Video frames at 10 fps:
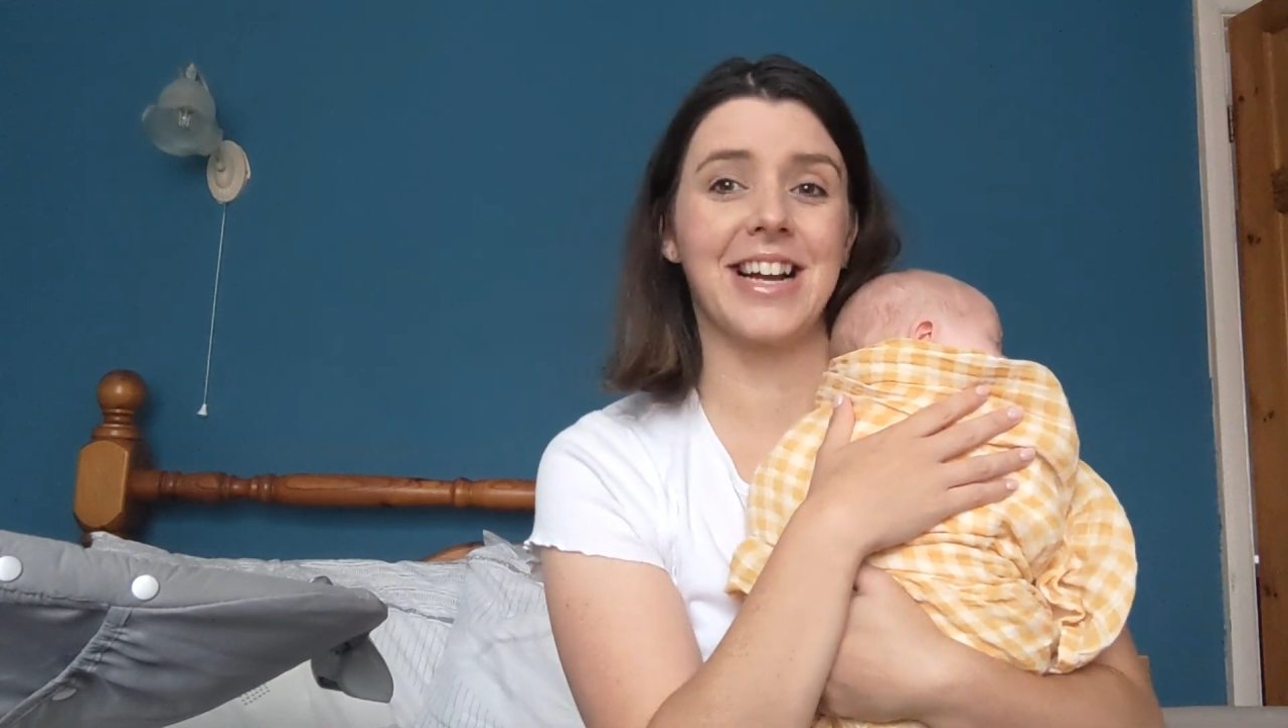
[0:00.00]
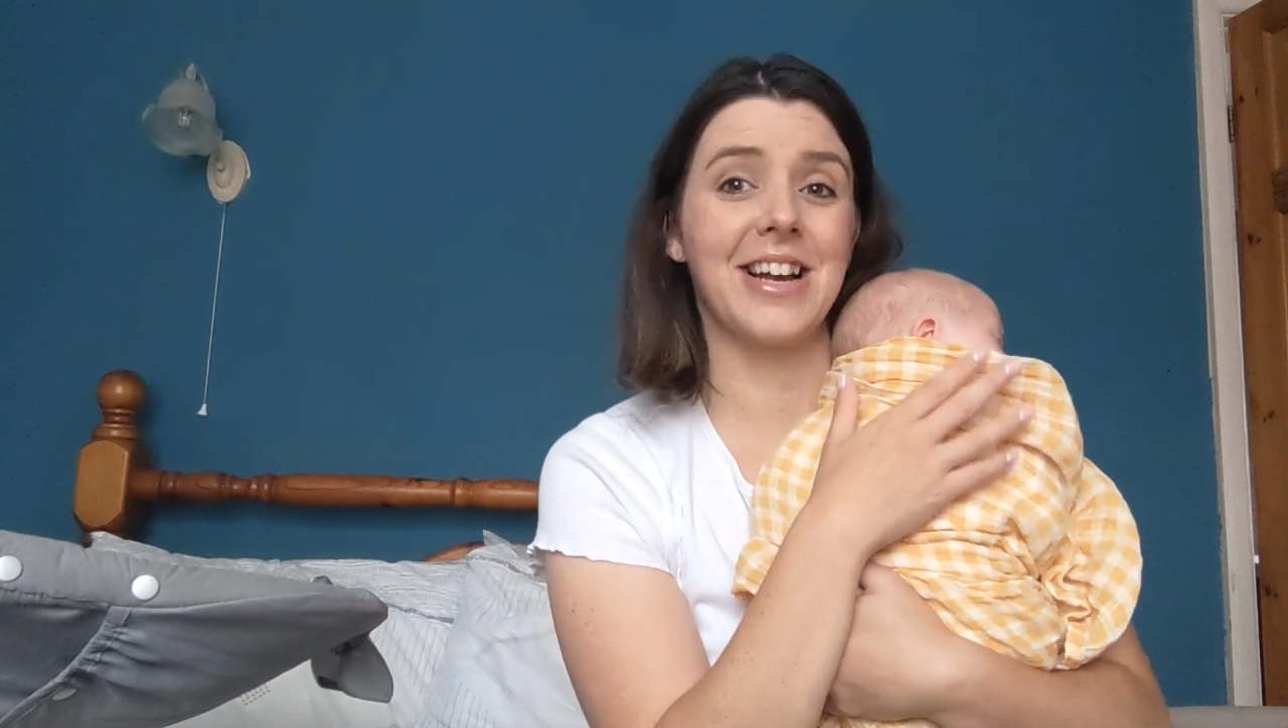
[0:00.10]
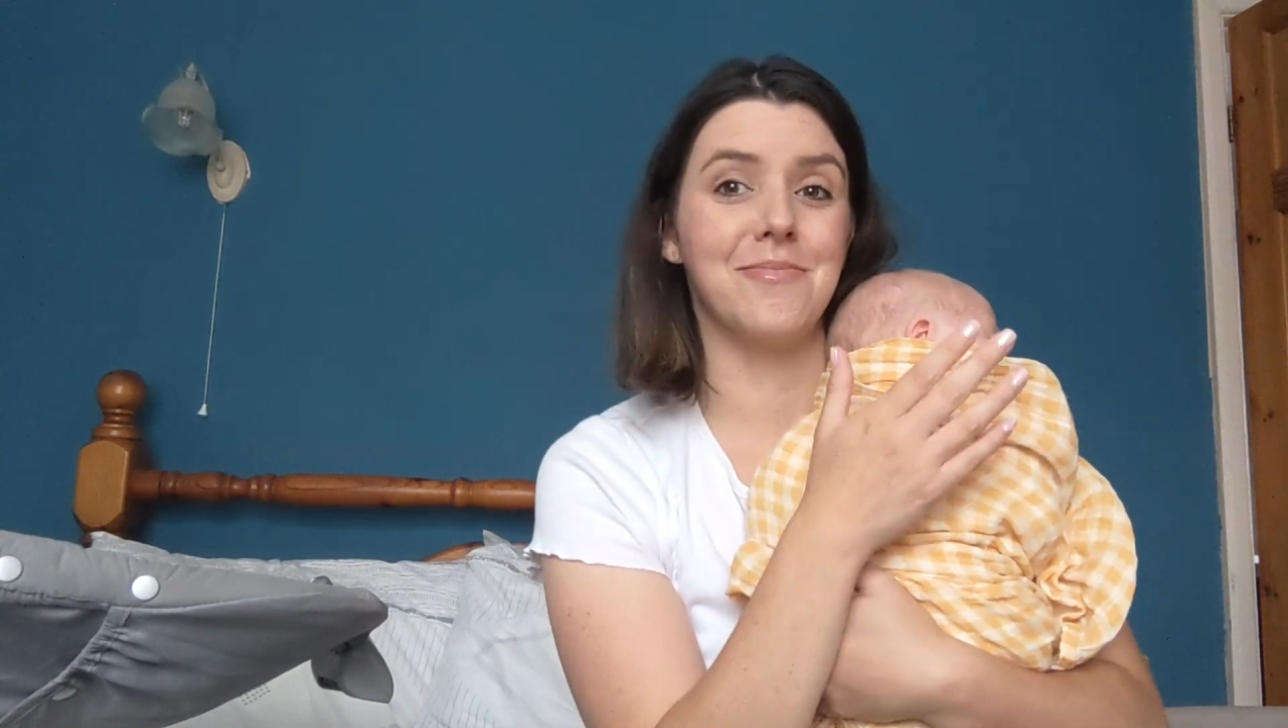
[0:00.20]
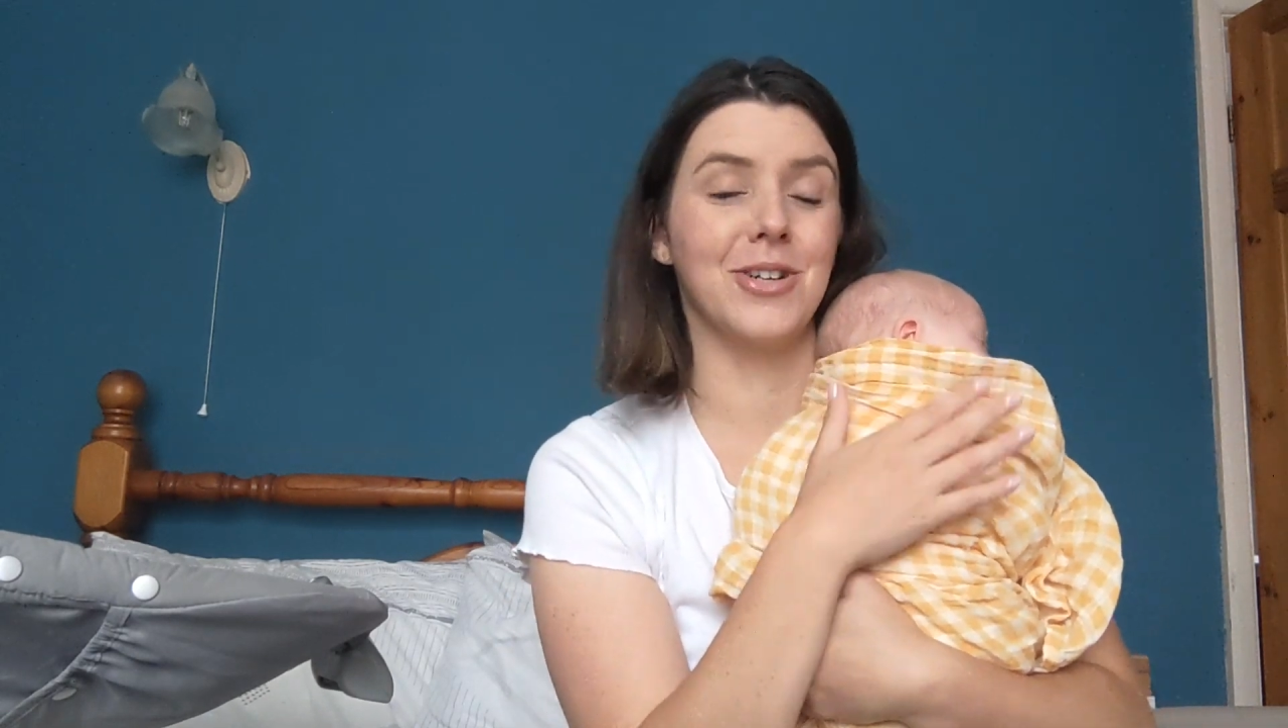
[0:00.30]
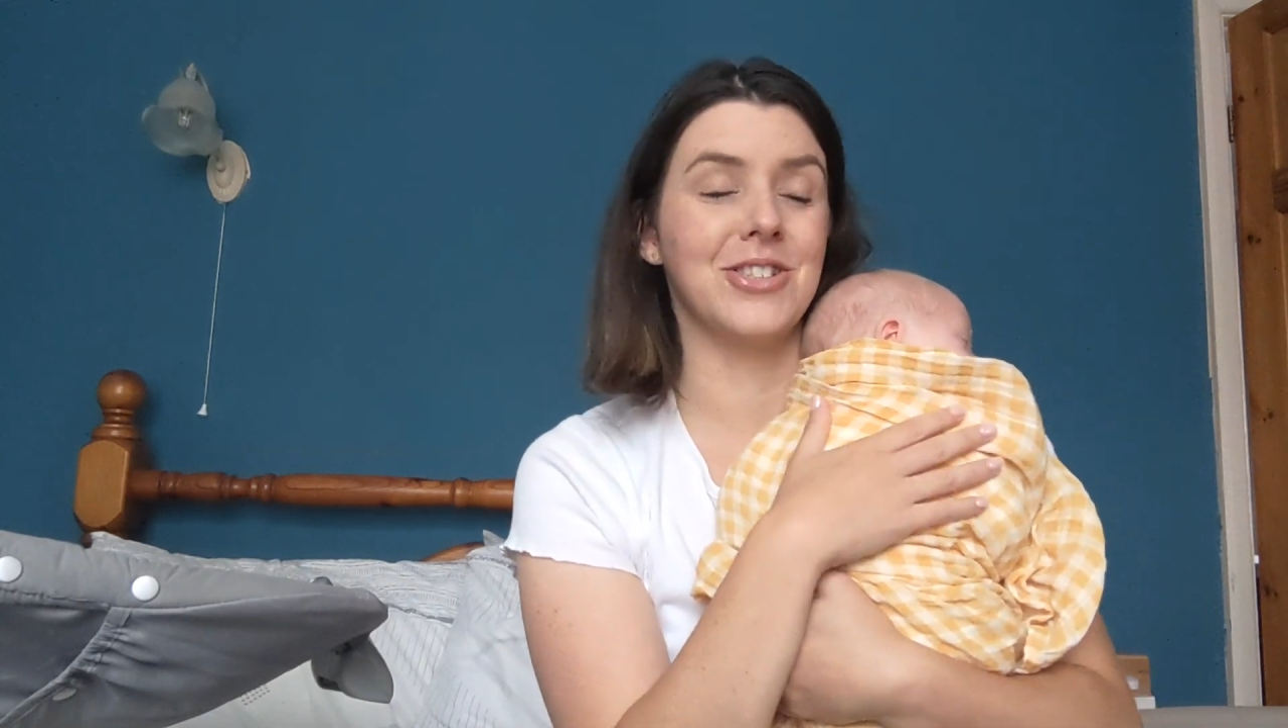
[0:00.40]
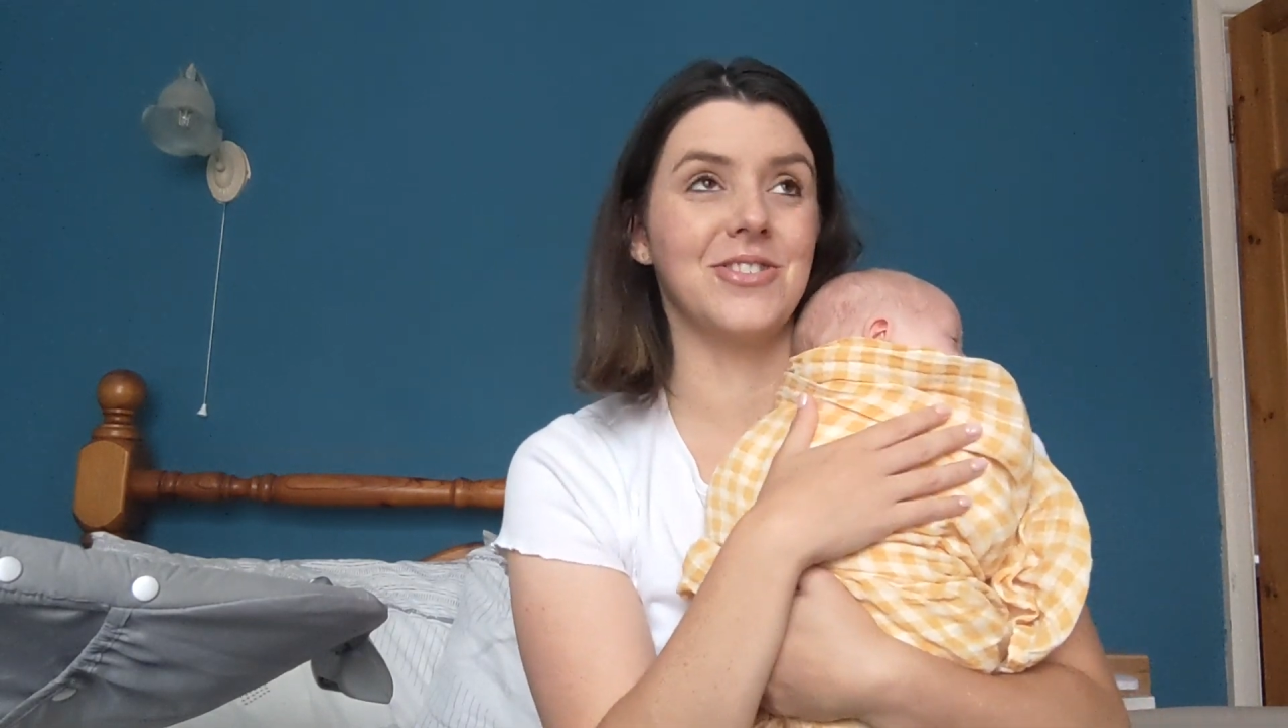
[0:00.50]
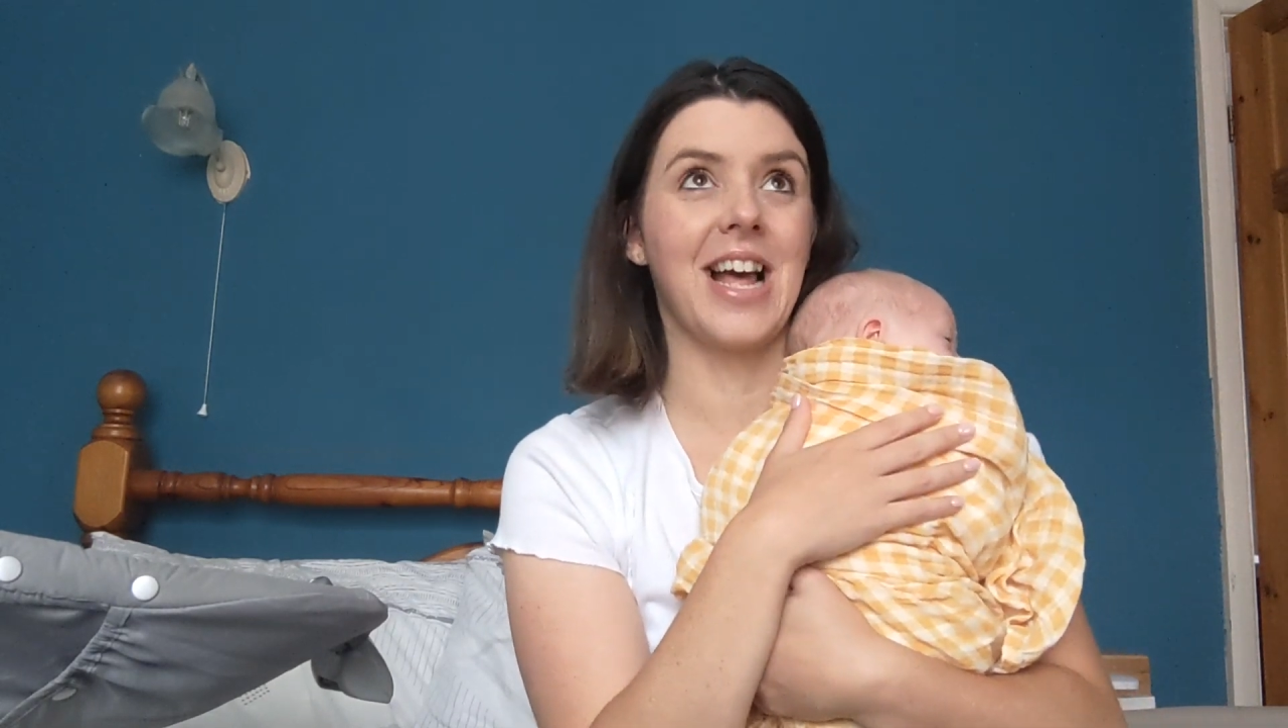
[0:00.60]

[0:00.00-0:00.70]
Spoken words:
I get emotional